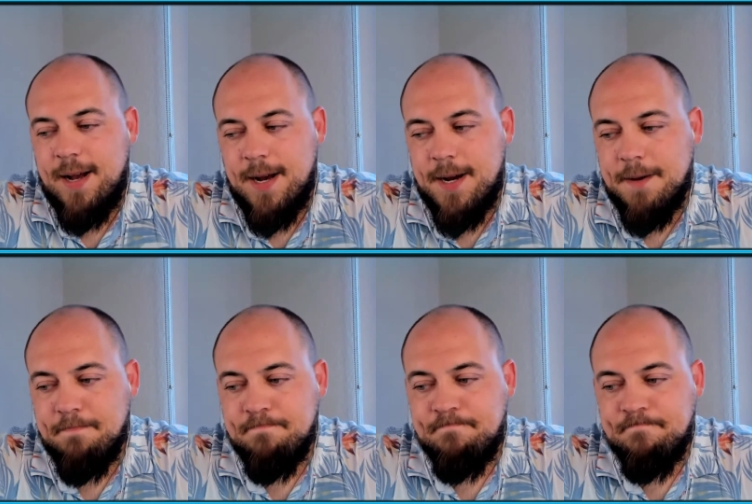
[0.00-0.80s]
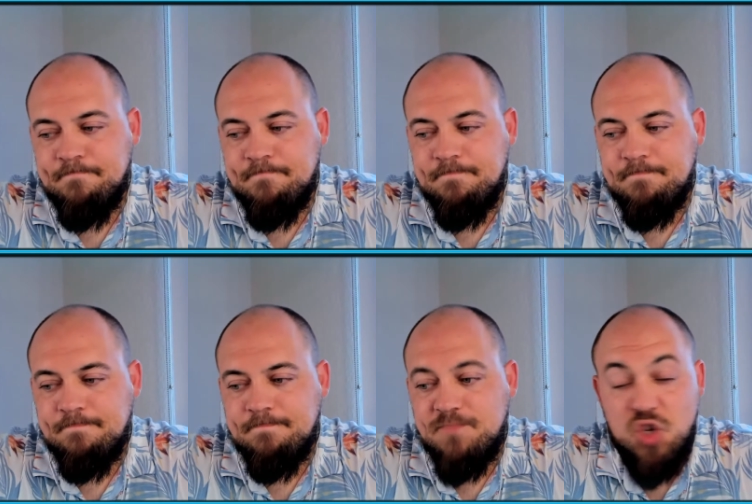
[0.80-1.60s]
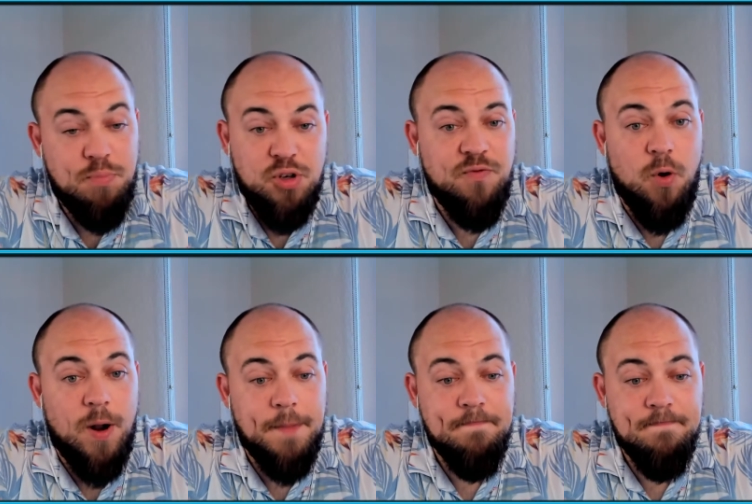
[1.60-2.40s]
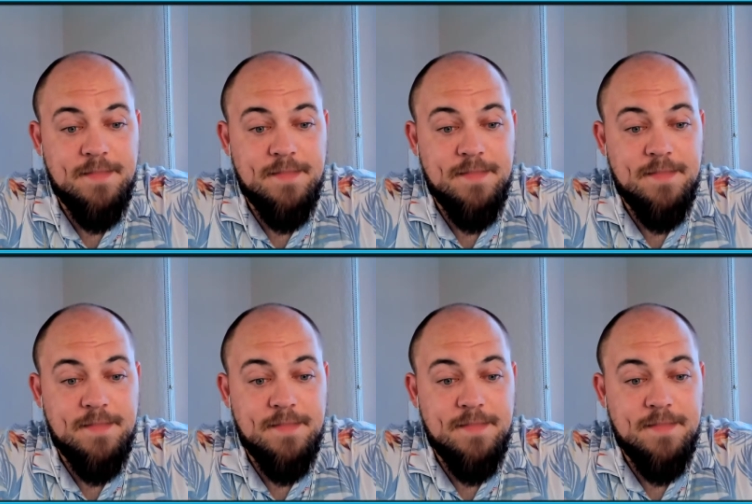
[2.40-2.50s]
to push for it.